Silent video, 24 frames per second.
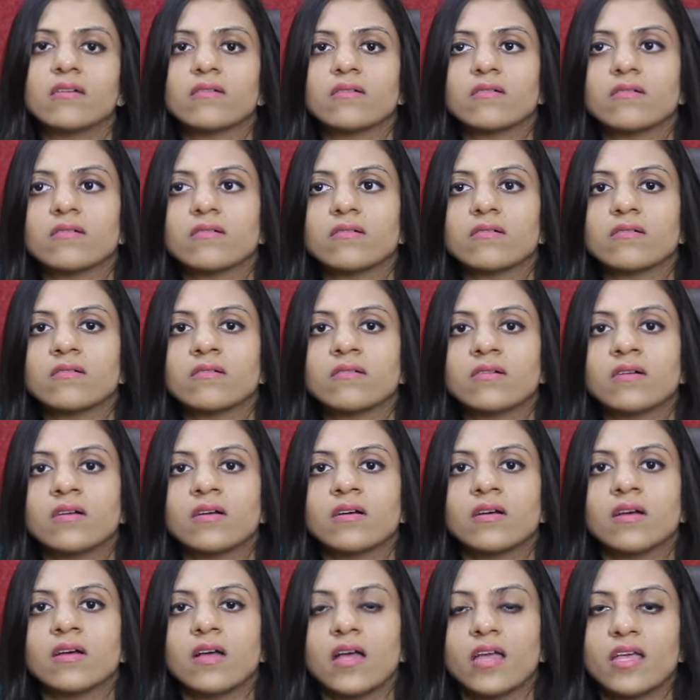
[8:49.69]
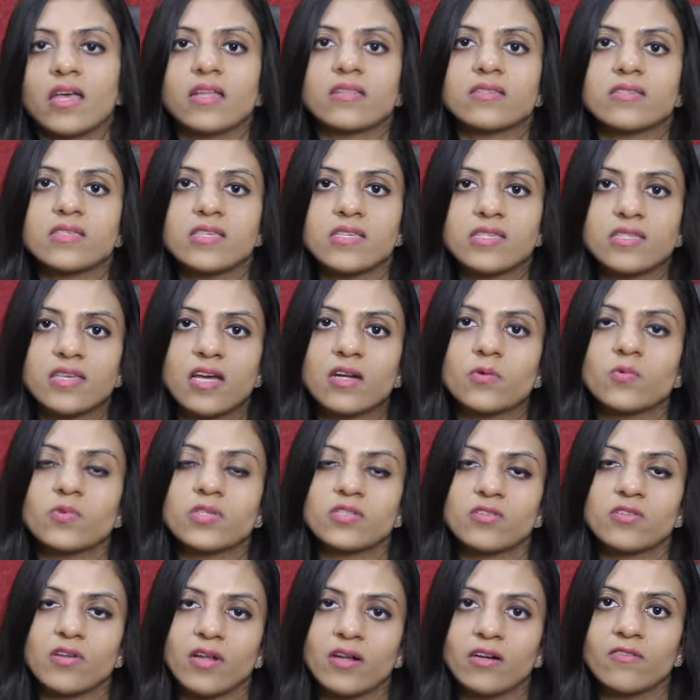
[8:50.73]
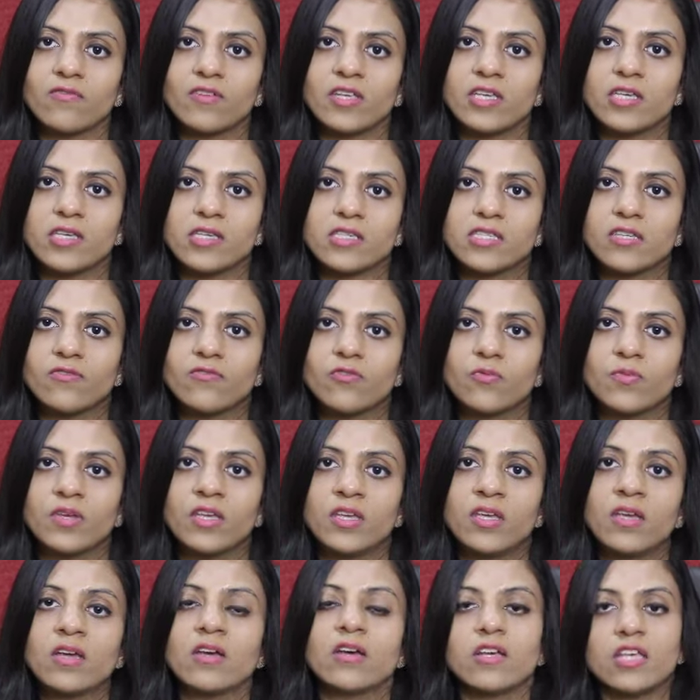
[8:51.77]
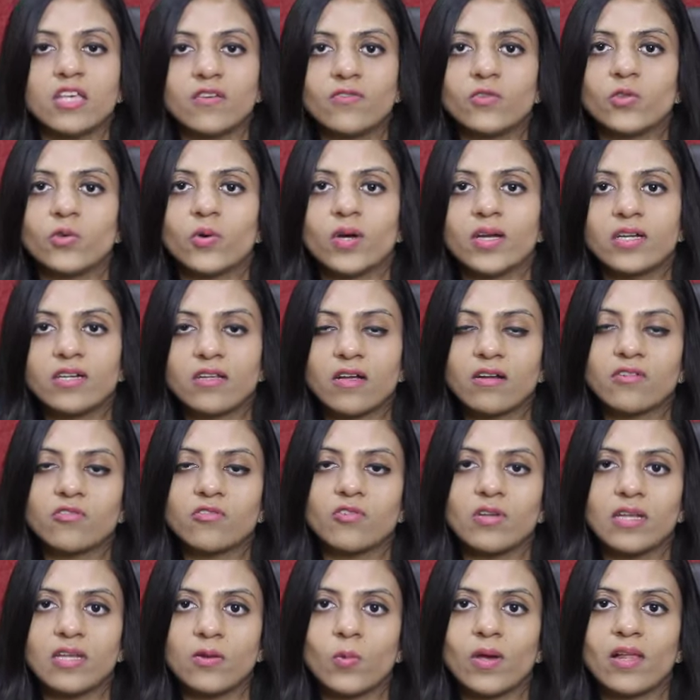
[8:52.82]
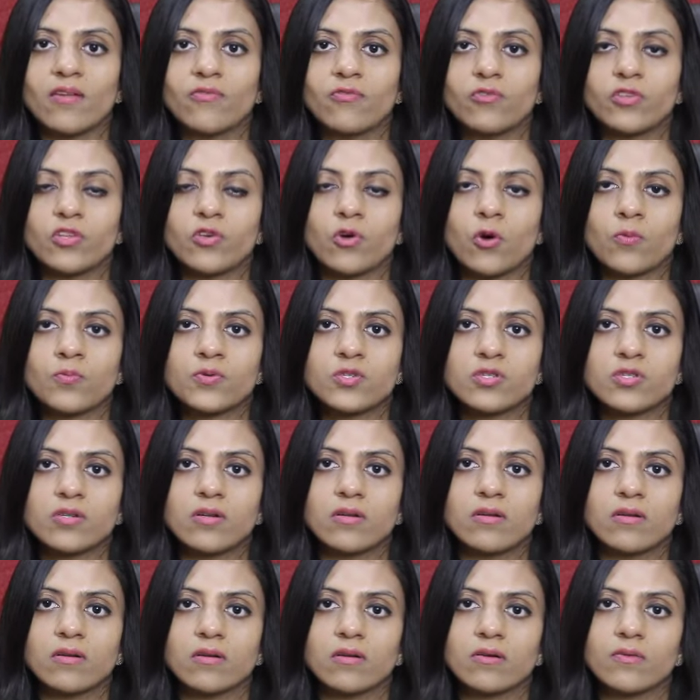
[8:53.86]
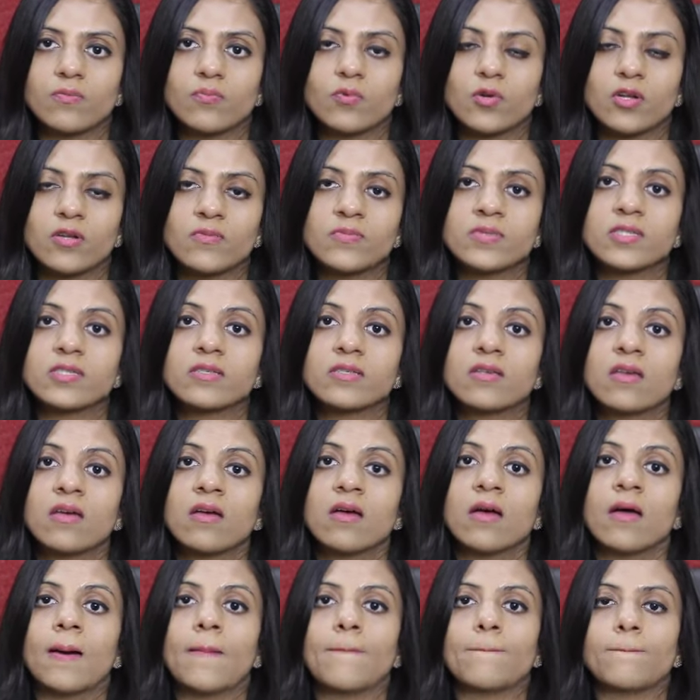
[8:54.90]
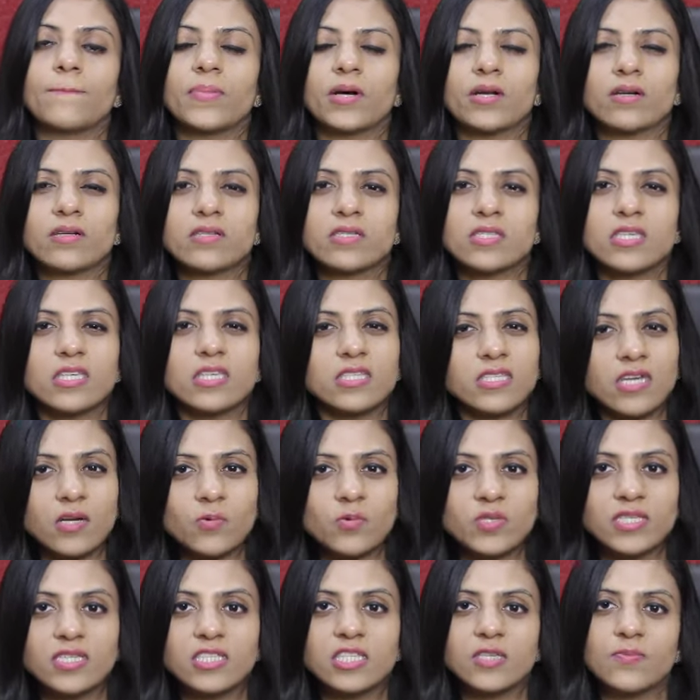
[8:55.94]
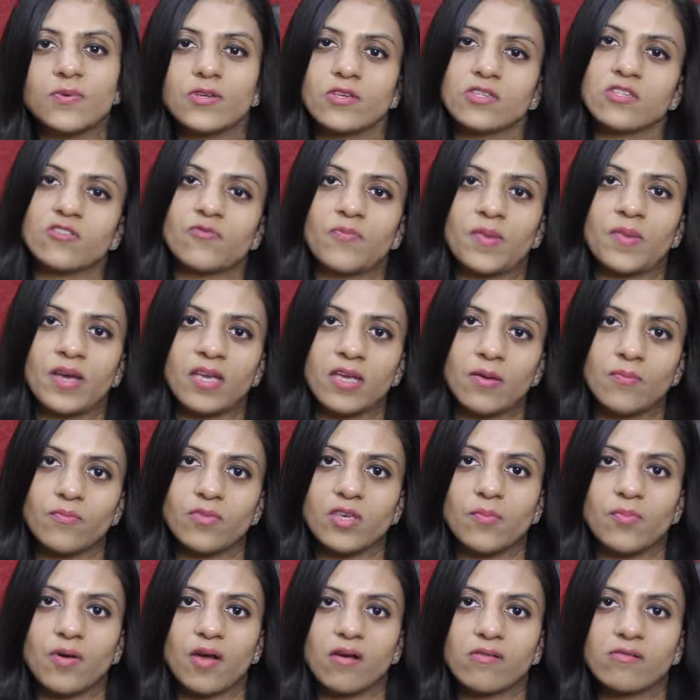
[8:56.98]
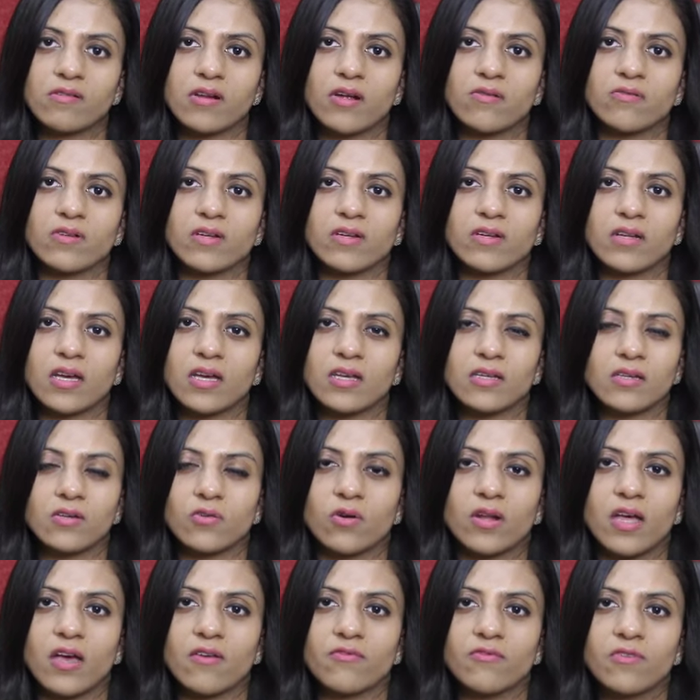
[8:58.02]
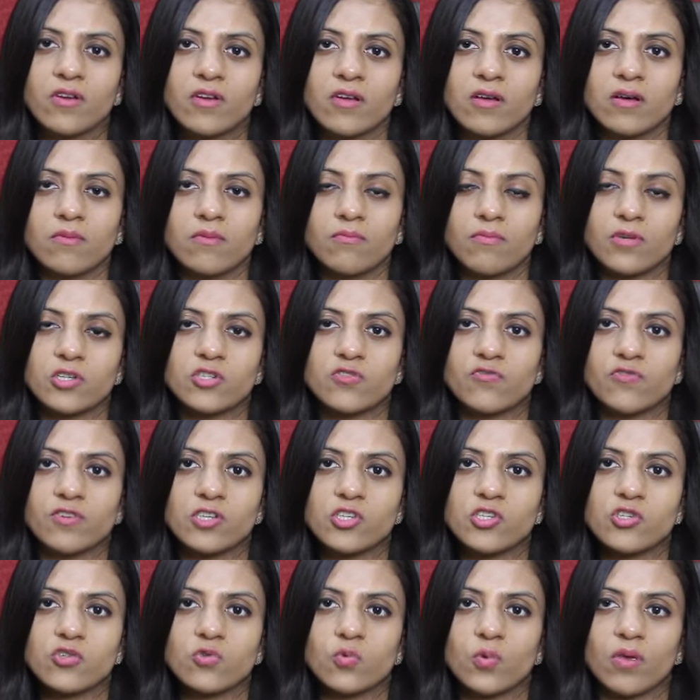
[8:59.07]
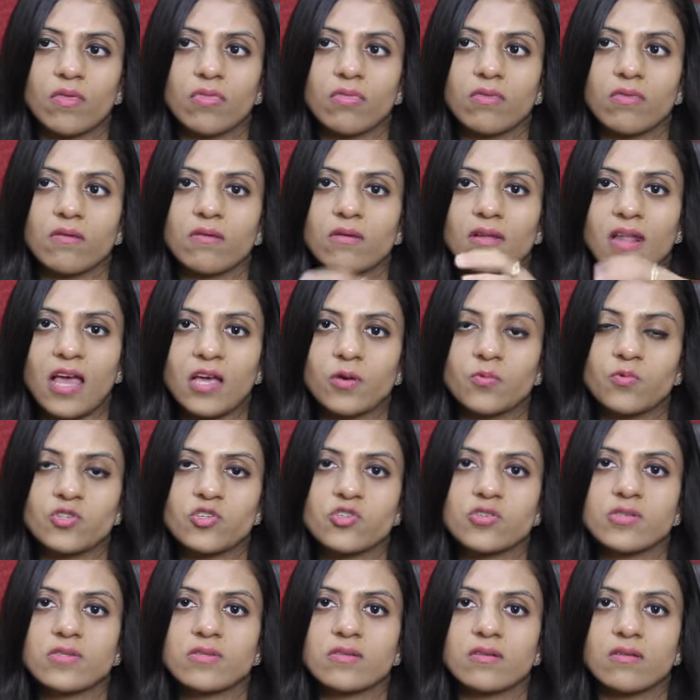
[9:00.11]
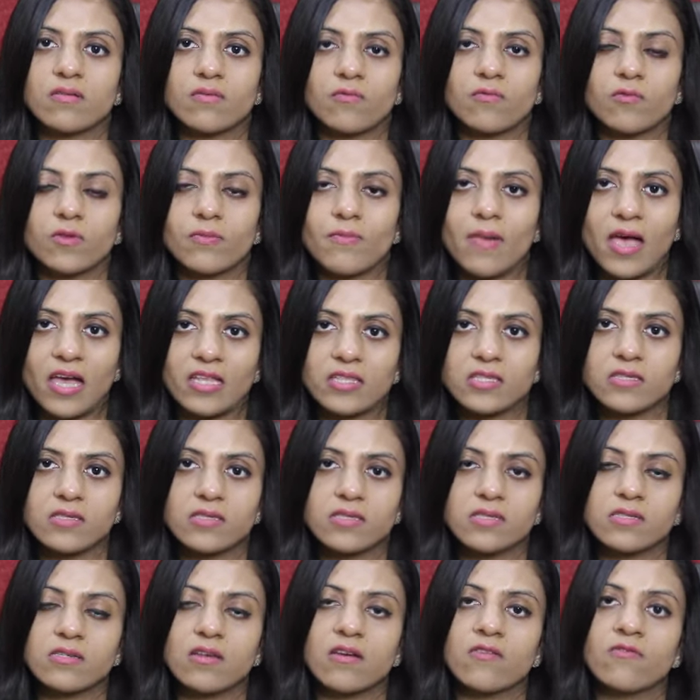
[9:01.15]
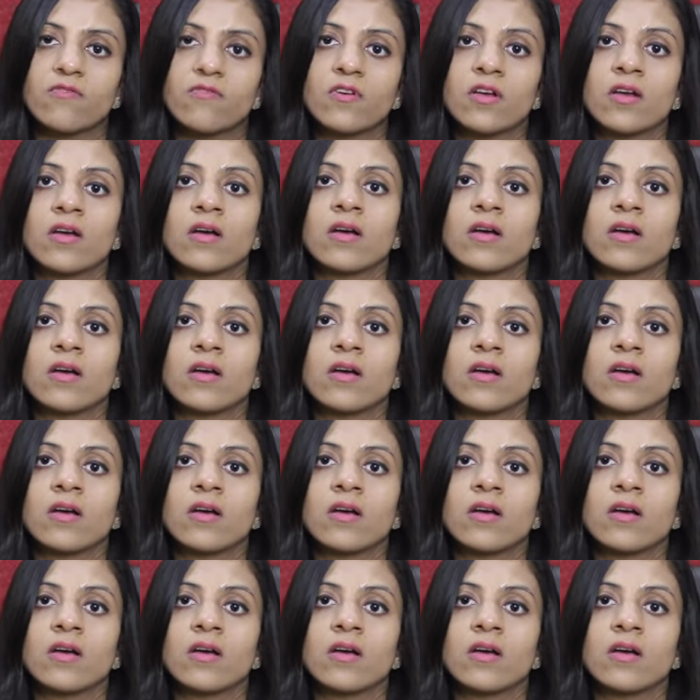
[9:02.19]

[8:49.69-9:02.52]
Uh, Again, C SAT was relatively easy for me, even though I had done really well for the optional uh, prelims. But C SAT was easy because of my M B A background, and I did not have much of an issue with languages and with maths and stuff.